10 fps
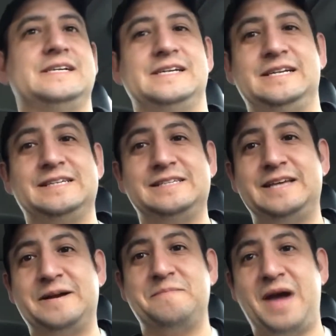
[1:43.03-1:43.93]
it doesn't
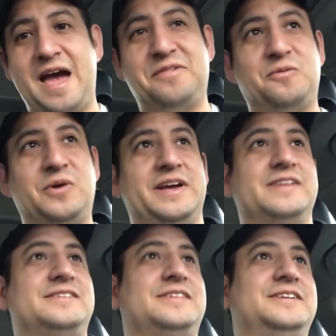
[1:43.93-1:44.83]
take a math
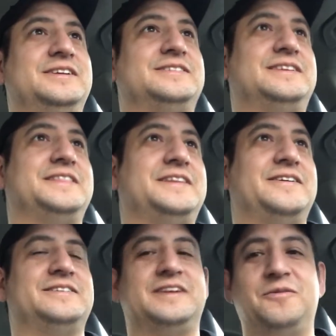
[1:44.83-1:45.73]
whiz to just sit there
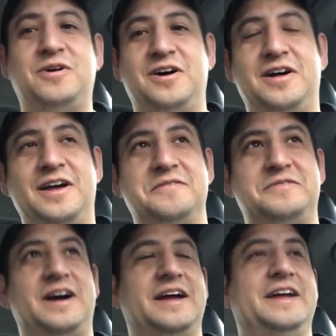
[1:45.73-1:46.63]
and say, well, if
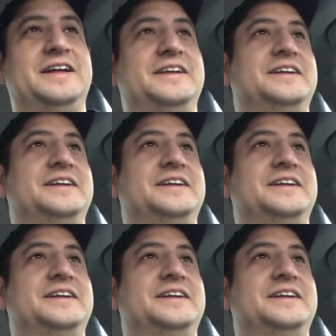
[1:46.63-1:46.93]
I